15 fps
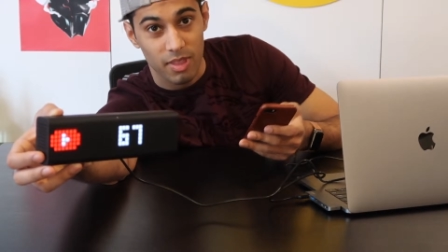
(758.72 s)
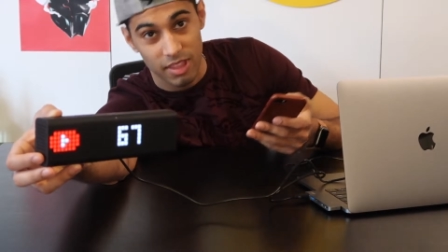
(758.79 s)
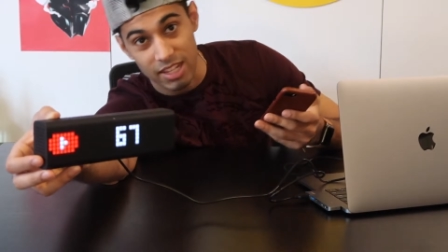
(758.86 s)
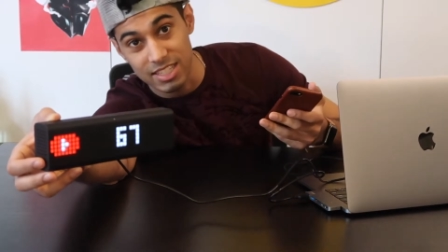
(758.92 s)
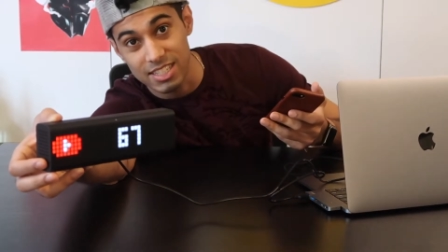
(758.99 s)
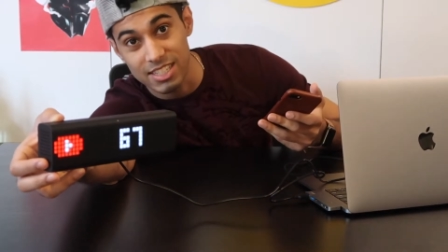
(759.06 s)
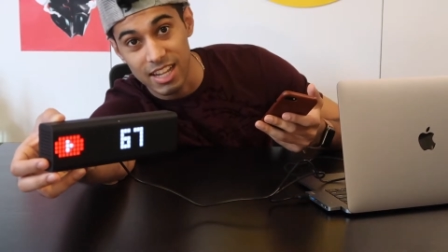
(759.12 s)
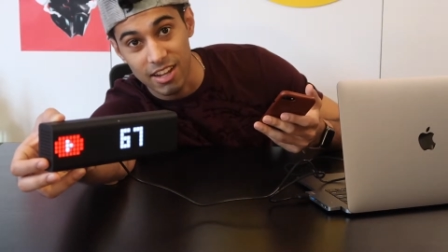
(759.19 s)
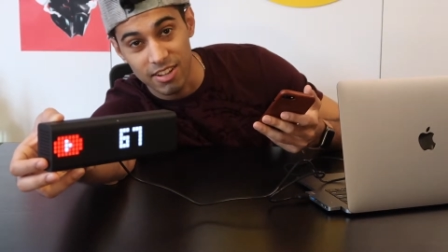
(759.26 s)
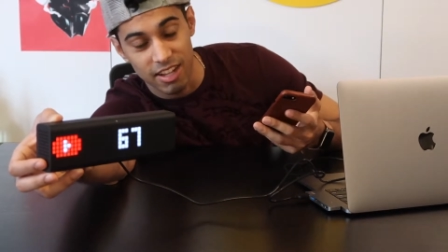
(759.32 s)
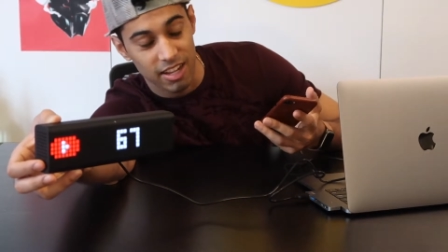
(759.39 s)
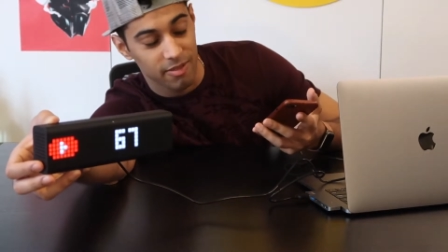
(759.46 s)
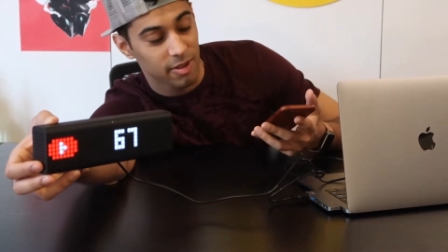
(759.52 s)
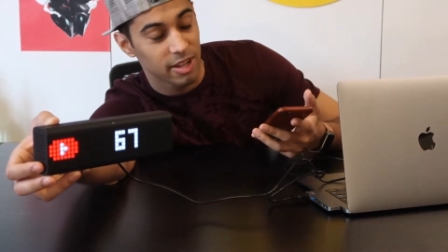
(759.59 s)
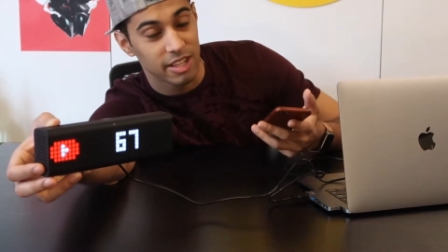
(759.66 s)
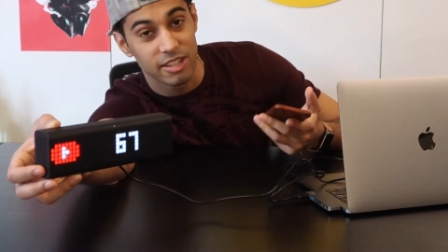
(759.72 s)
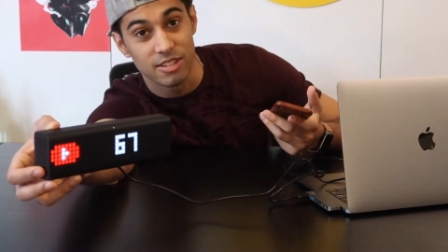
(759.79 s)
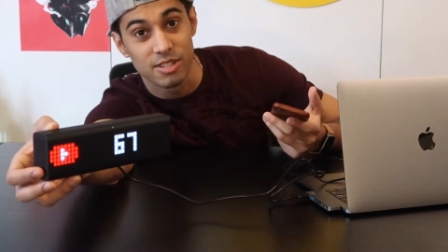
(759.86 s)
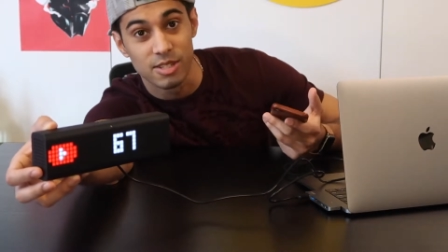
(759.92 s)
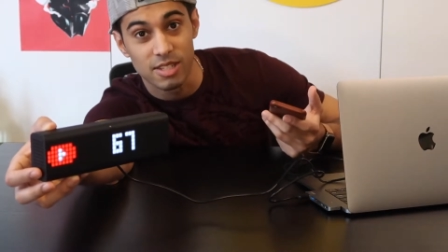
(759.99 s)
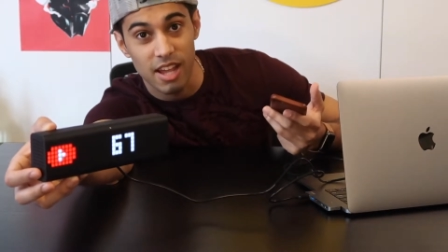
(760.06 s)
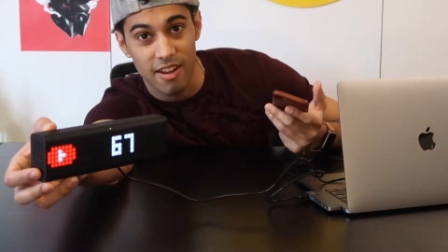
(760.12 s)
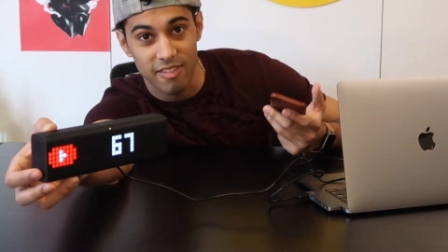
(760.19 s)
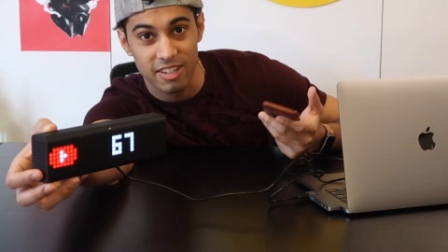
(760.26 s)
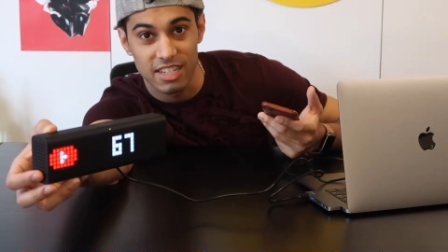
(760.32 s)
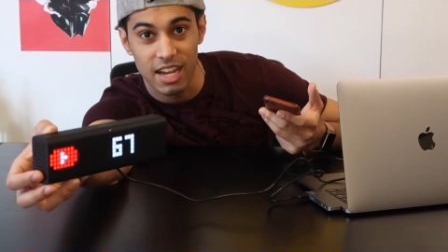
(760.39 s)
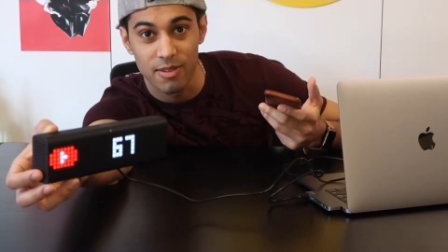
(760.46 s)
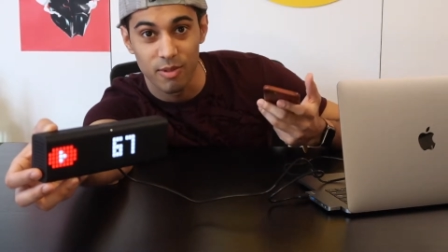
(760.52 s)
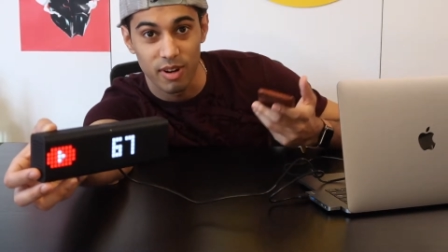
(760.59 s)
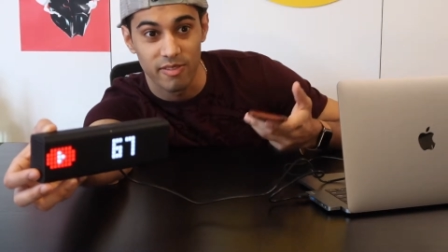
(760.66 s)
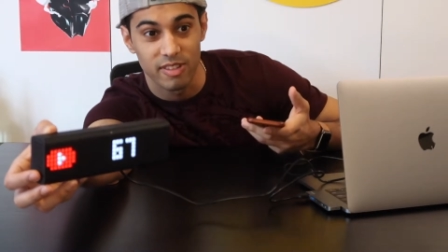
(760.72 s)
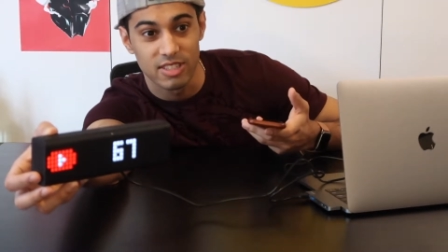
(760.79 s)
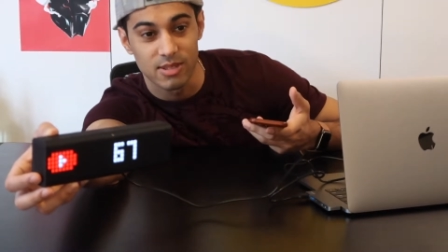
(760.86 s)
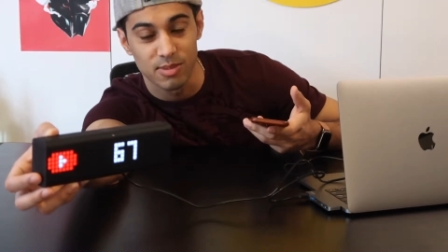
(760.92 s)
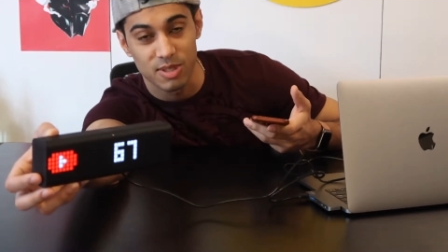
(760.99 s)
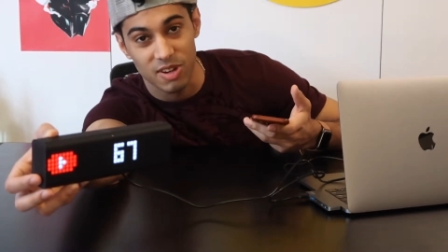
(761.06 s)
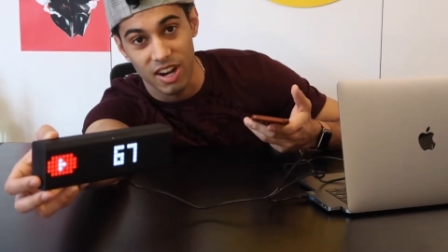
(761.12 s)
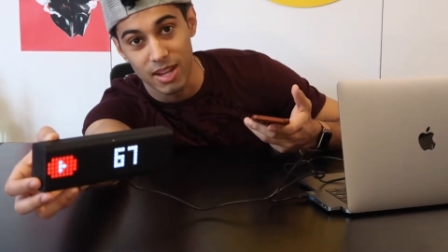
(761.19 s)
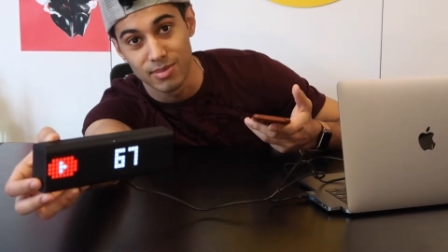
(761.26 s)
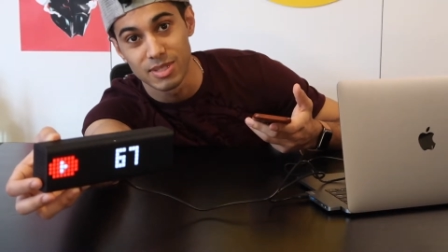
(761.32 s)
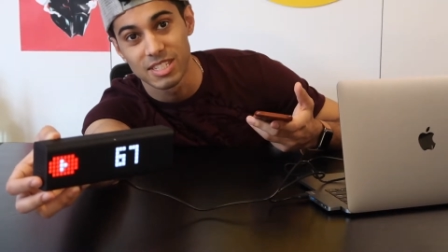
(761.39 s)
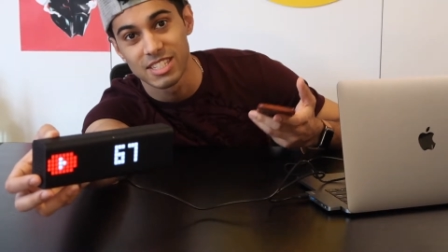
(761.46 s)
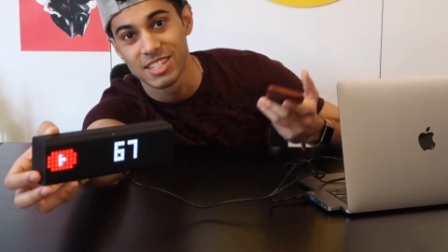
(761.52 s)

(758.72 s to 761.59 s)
That's the sound that I'm gonna use every time I wanna be subscribed.